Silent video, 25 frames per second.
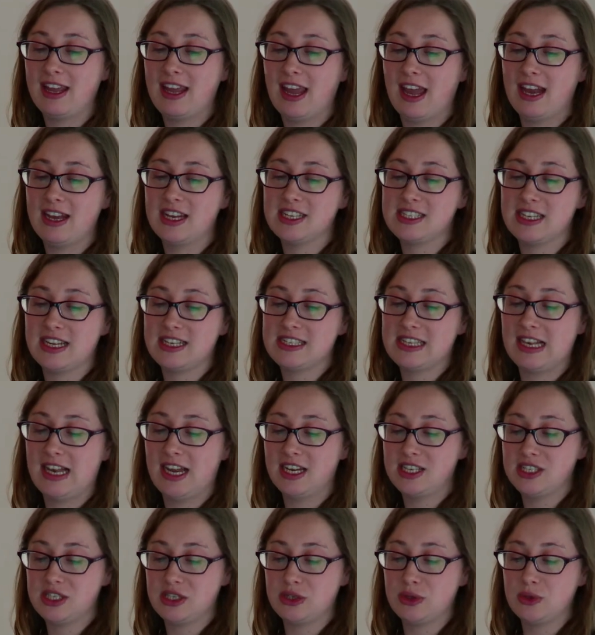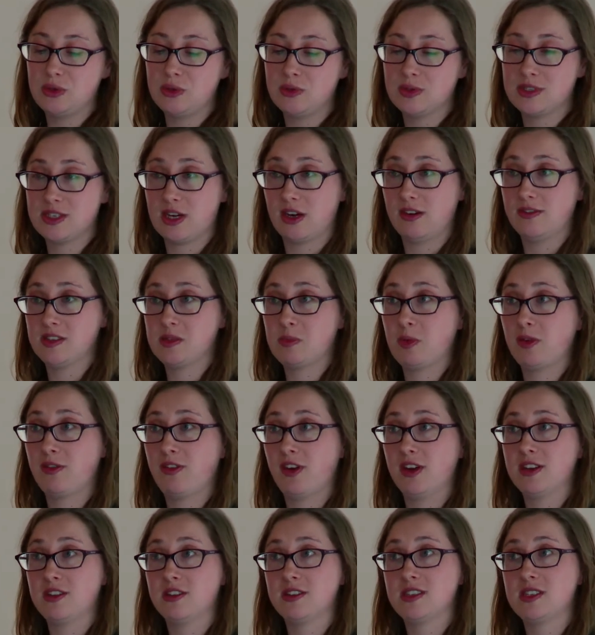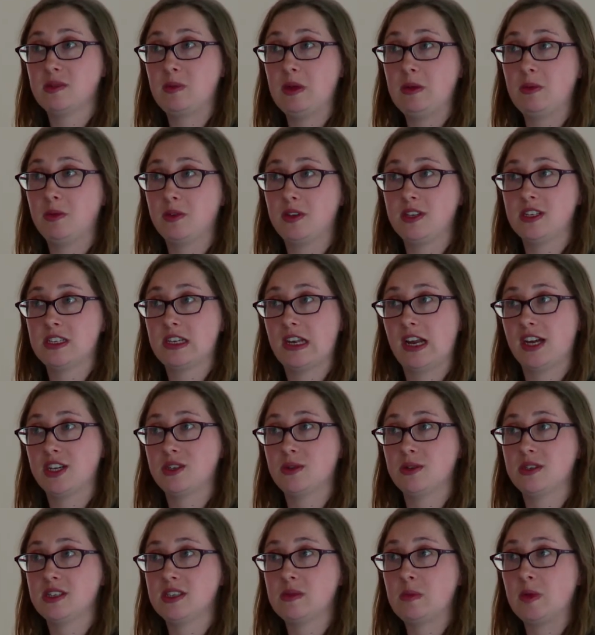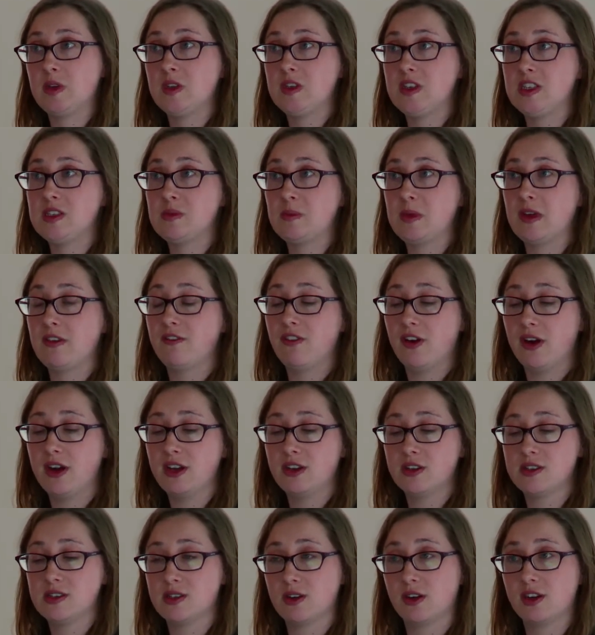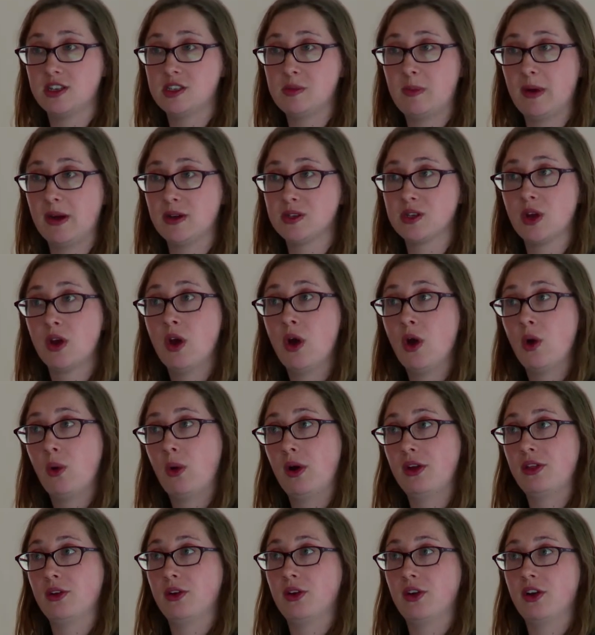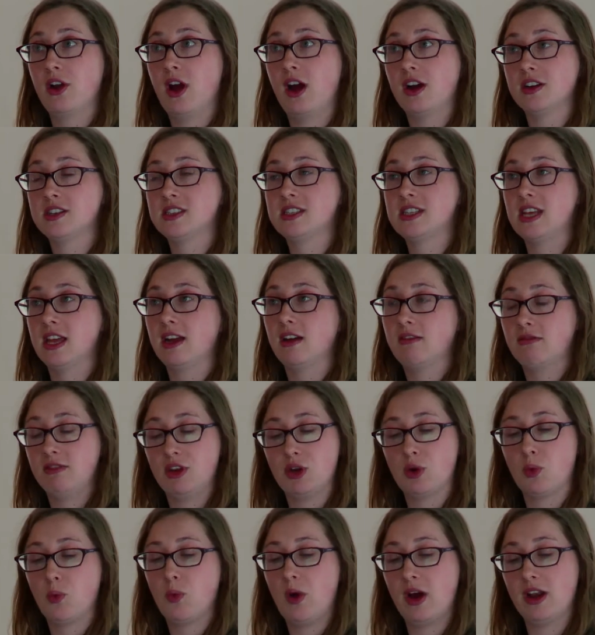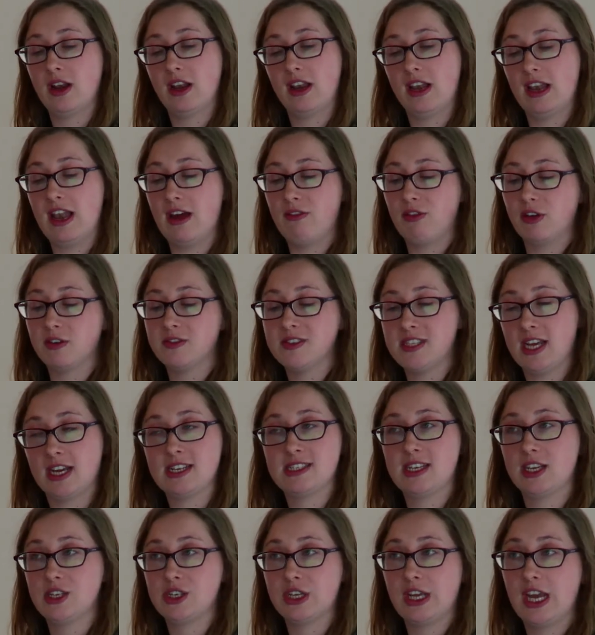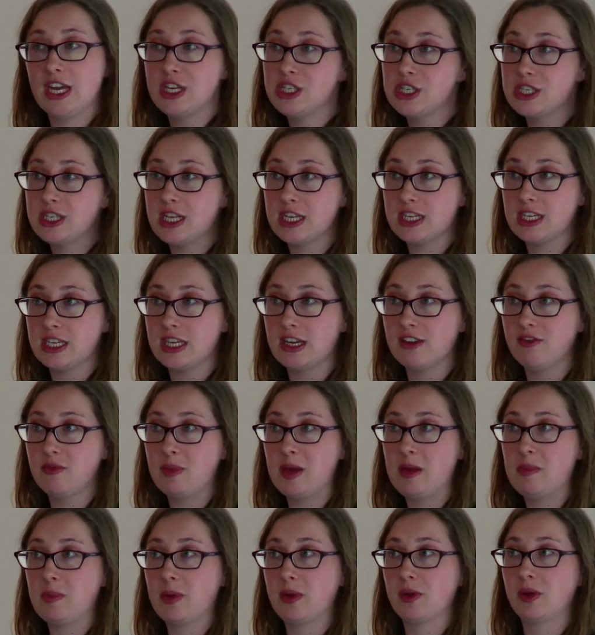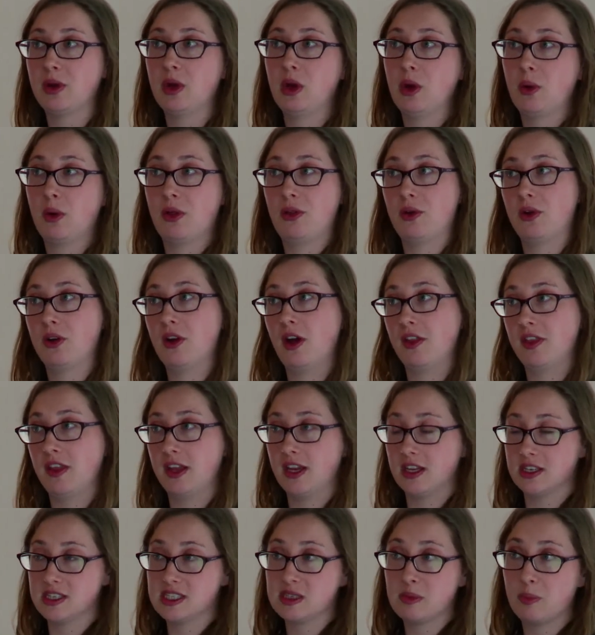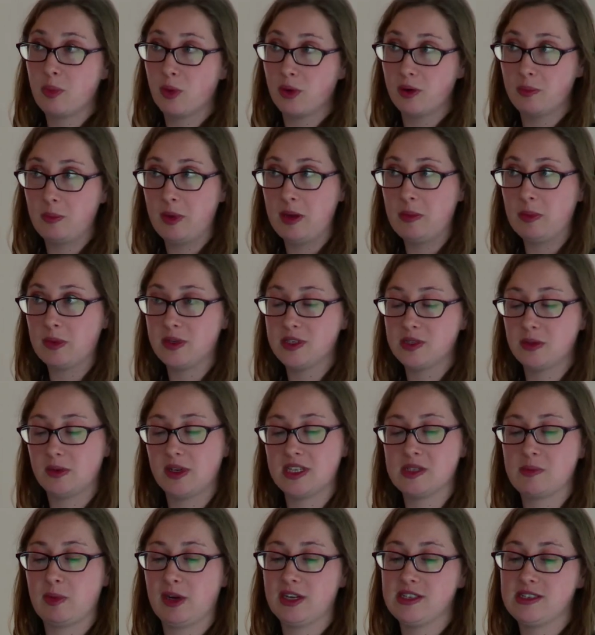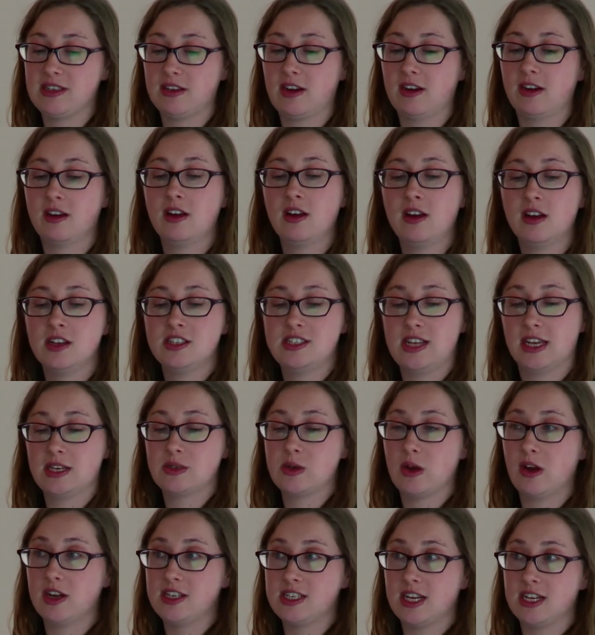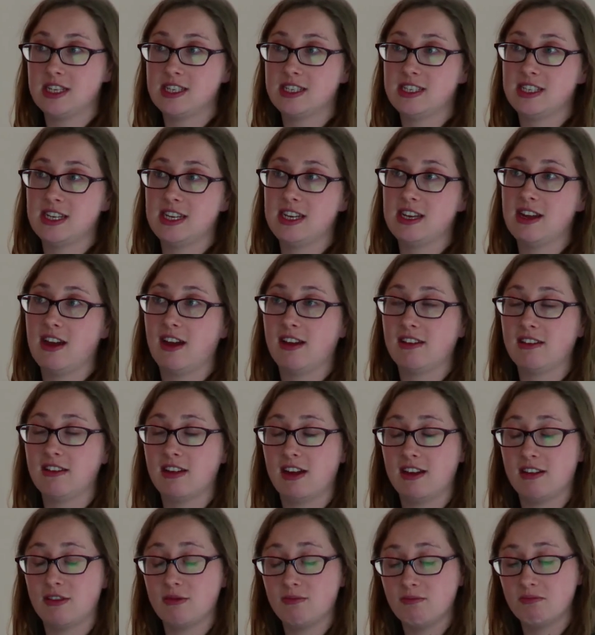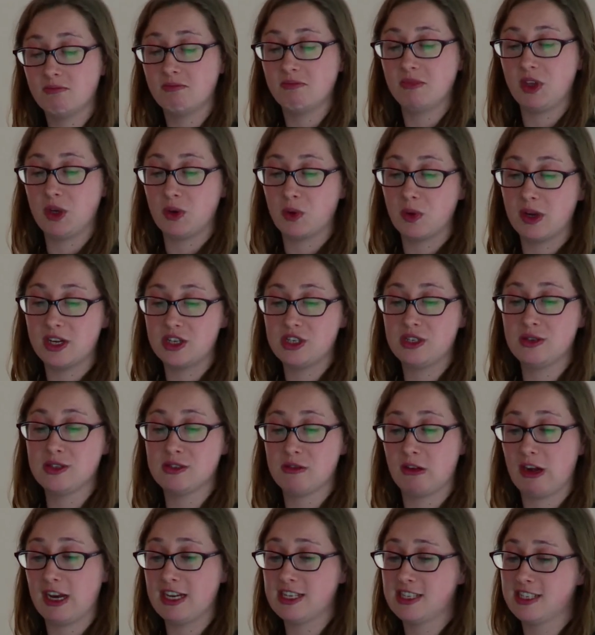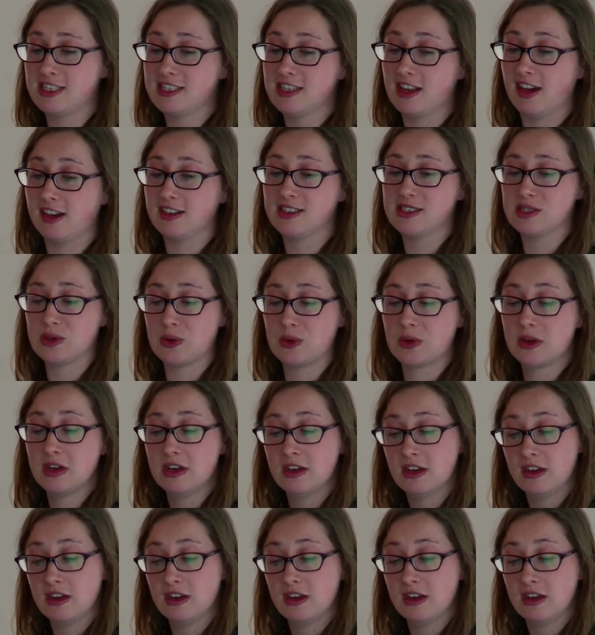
again, it's led to service providers to people with intellectual disabilities being very concerned about whether or not they, what level of sex education they can give people, whether or not they can support people to express their sexual identity and issues related to that. So